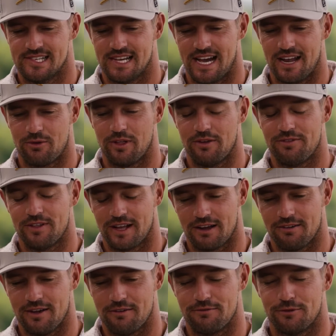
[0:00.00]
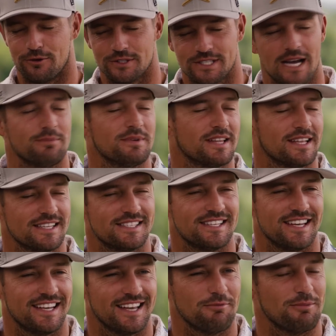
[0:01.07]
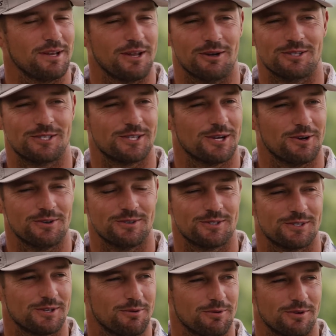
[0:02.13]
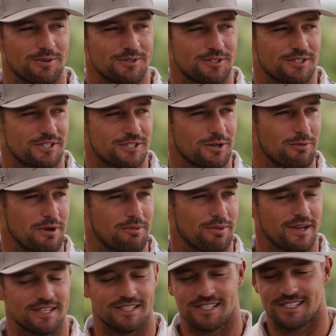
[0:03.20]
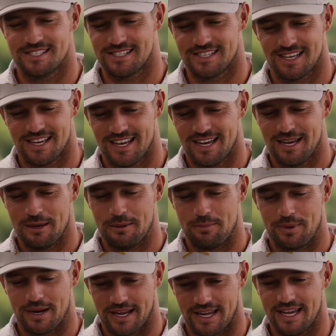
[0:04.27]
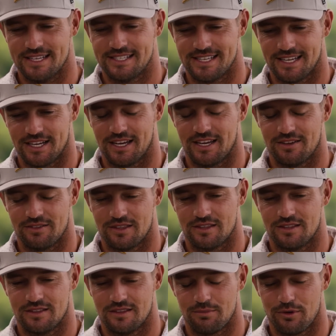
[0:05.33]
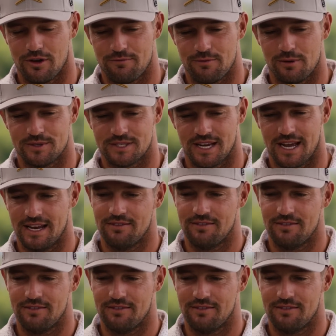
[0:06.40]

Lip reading: don't really feel like I've had full time to let it sink in. I've been going to so many places. But I can't tell you, the brief moments I had,